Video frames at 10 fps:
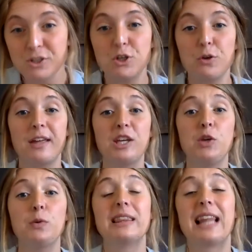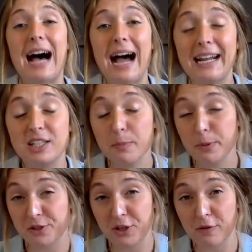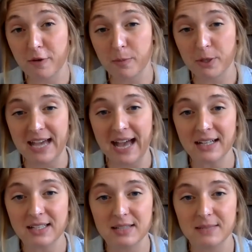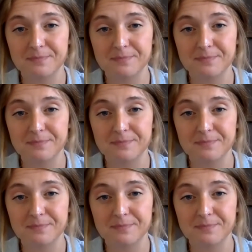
Do you think you'd lie to preserve or protect?